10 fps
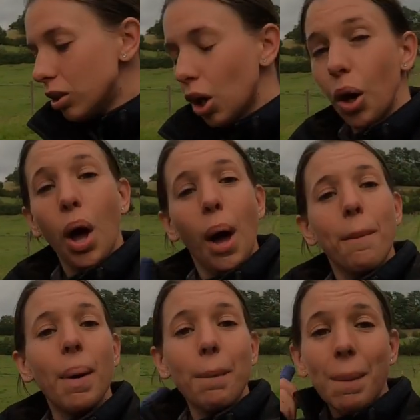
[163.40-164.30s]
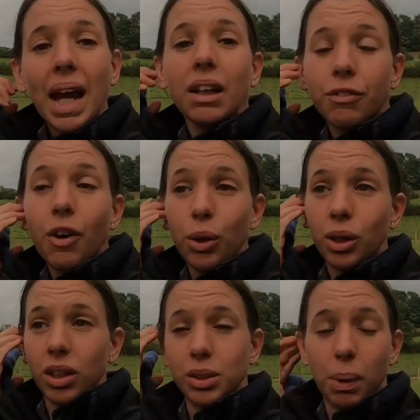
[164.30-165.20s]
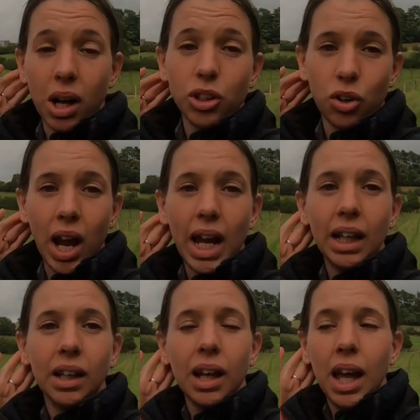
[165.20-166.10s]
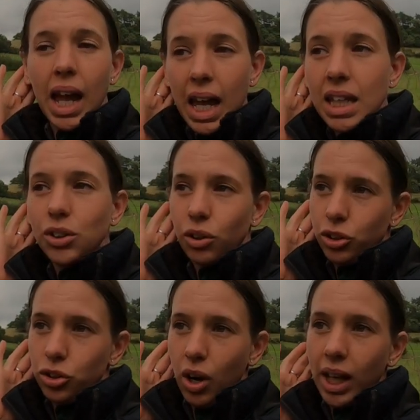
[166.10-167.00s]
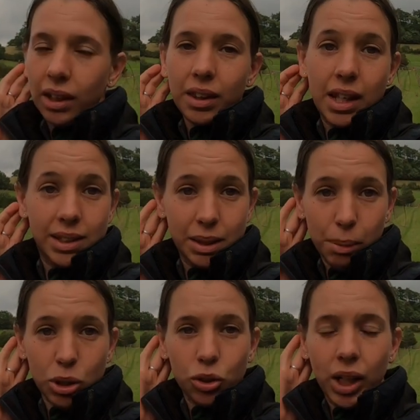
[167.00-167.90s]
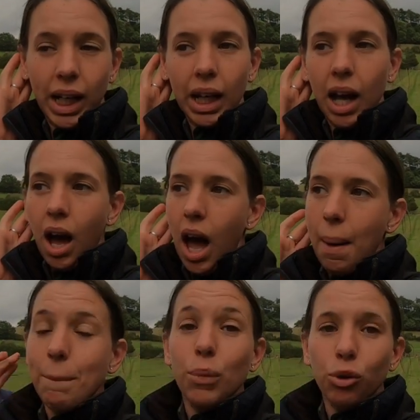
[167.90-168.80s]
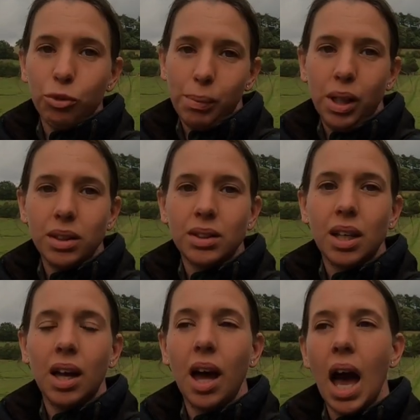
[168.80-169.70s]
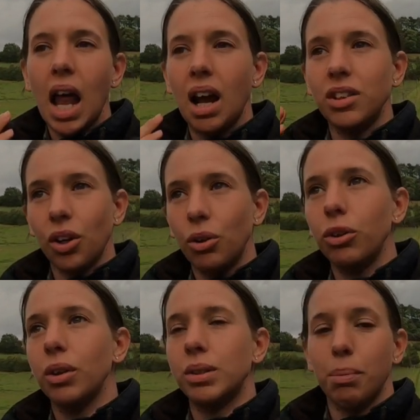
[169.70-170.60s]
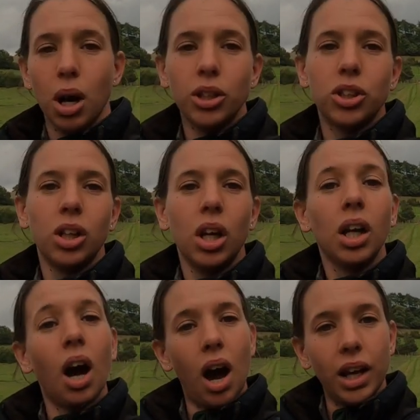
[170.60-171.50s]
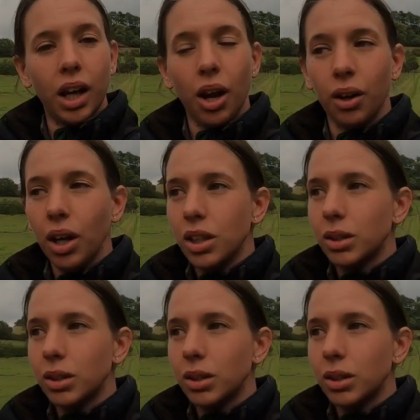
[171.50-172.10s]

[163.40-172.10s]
So my main focus when I train is on strength and symmetry and movement, and I don't do as much cardio.